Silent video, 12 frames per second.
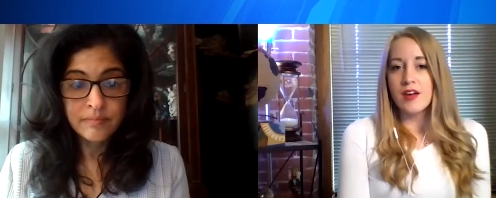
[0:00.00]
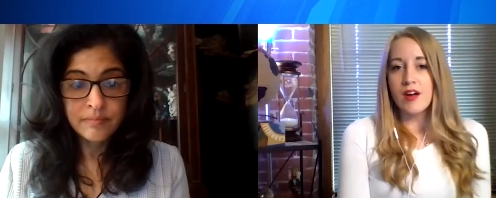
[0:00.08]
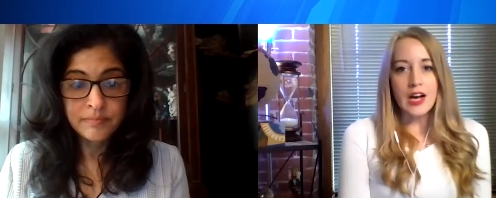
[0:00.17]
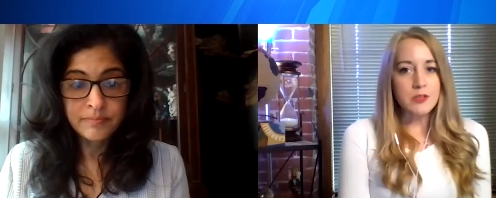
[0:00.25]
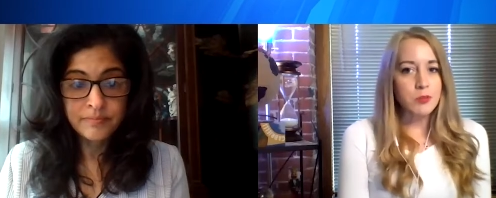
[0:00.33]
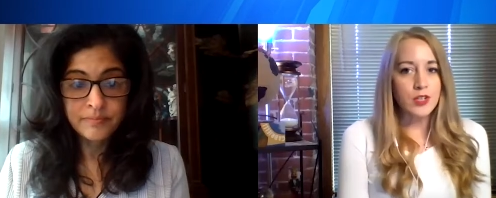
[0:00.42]

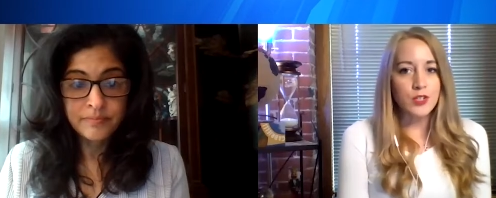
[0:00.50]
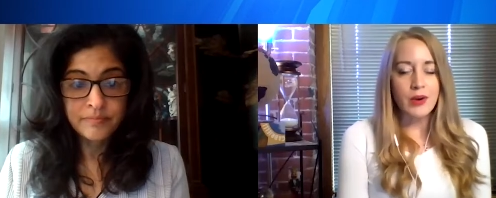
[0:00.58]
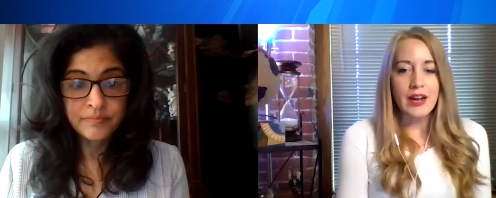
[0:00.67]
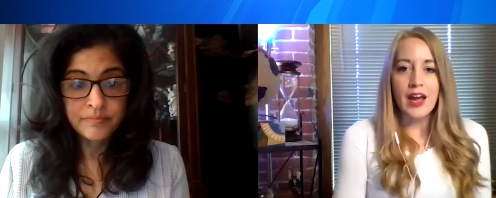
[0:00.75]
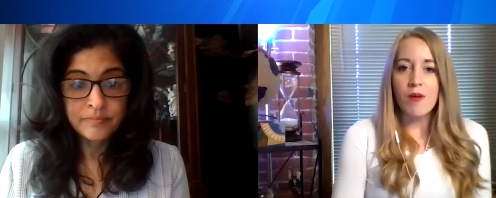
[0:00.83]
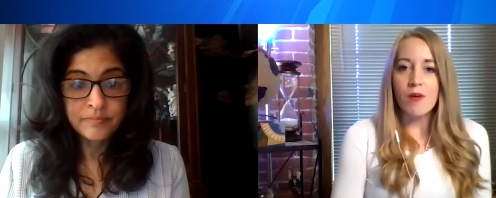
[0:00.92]
Speaker 1: hospitals
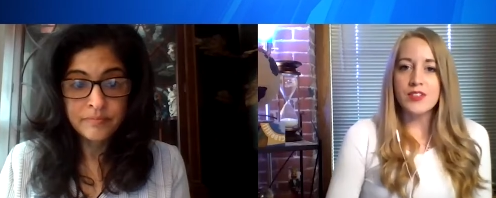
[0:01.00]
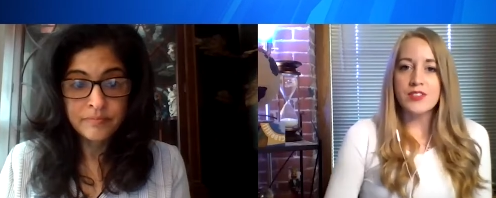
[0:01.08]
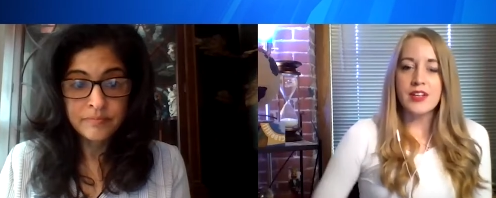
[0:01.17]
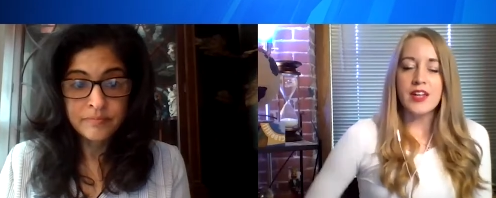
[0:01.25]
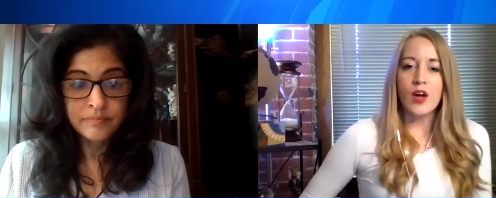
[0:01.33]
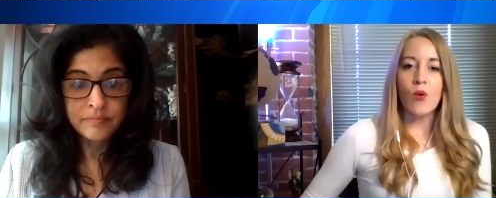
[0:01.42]
right now are
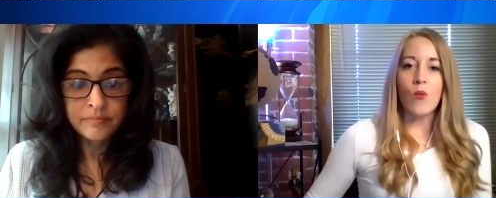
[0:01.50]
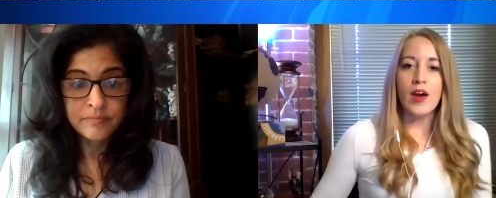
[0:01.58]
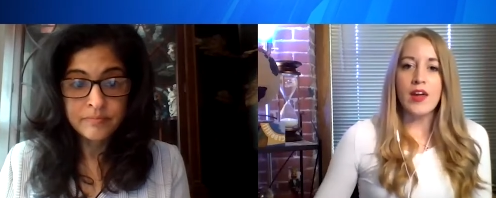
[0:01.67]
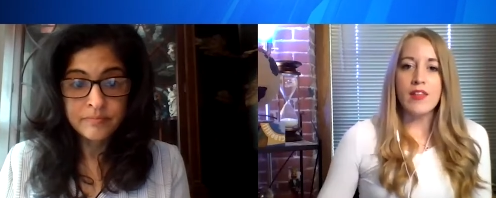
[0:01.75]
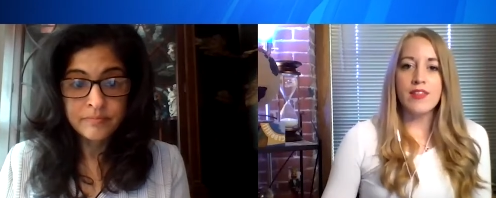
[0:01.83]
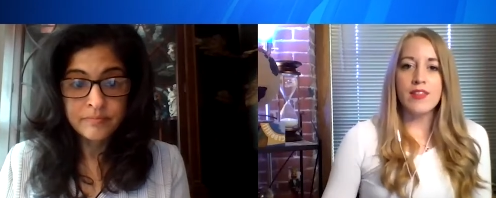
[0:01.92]
dealing
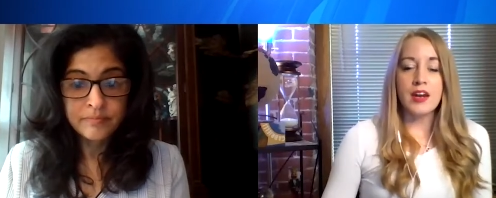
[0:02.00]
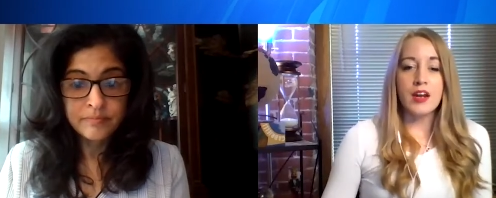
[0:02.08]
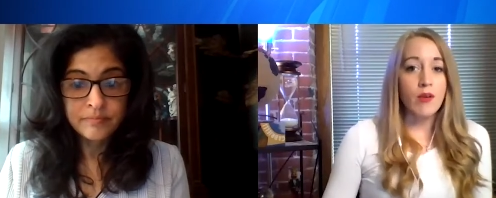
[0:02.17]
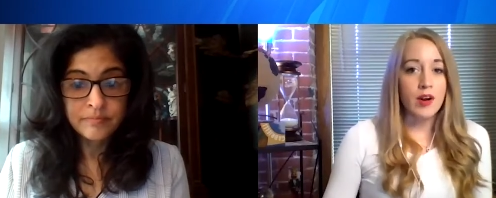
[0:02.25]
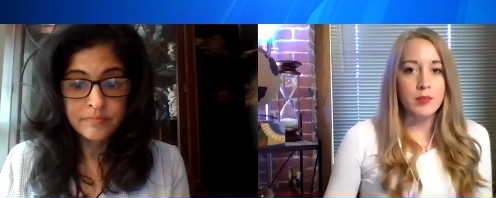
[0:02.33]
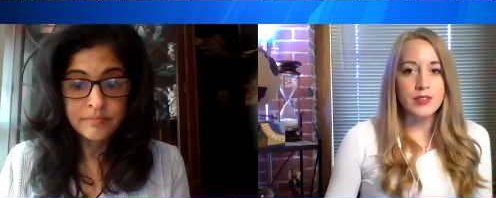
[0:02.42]
with an
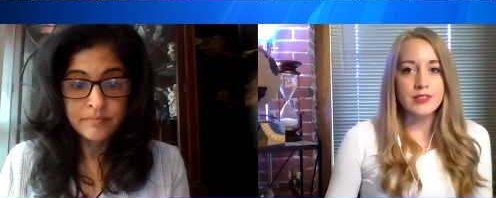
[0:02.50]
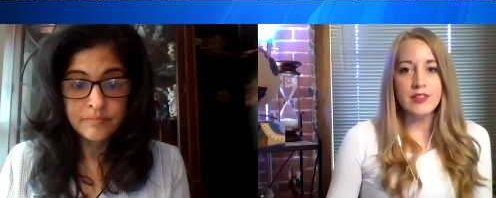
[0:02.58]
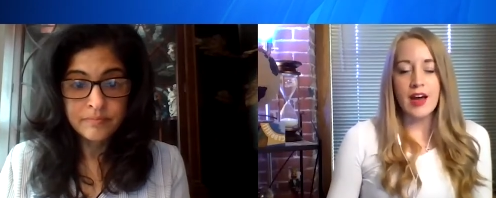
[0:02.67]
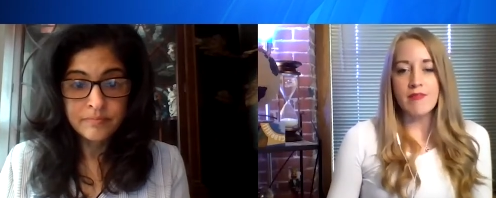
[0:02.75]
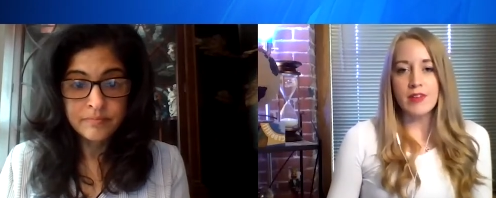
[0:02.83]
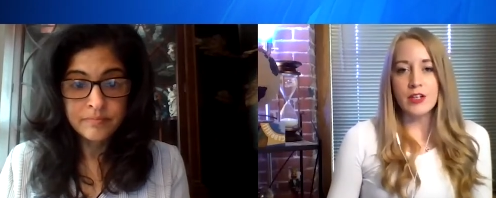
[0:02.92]
incredible
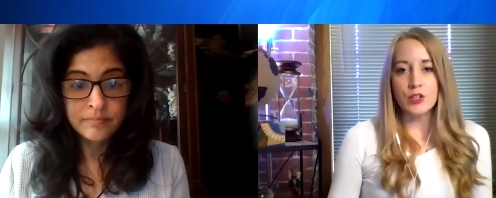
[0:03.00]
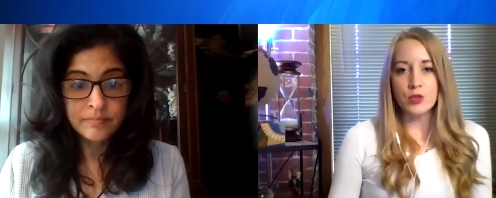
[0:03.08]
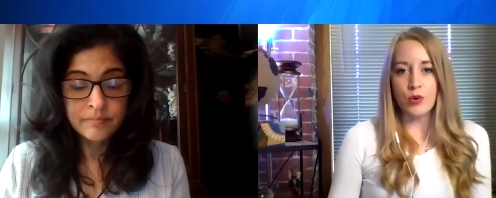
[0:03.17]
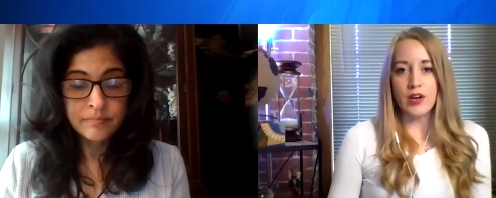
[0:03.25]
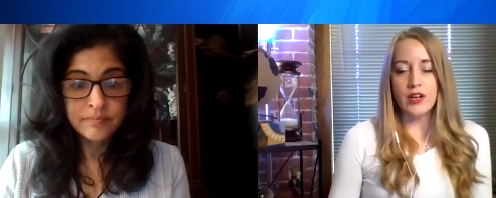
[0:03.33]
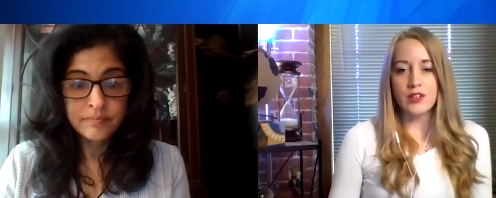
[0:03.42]
staffing
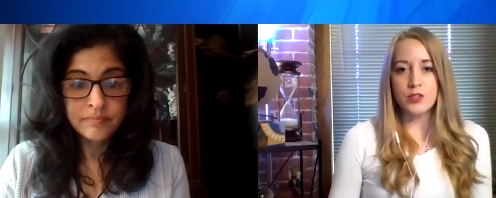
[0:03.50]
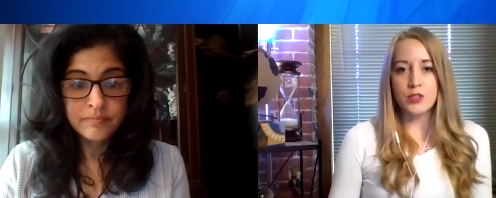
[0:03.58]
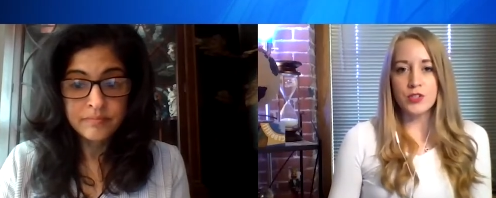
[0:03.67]
shortage.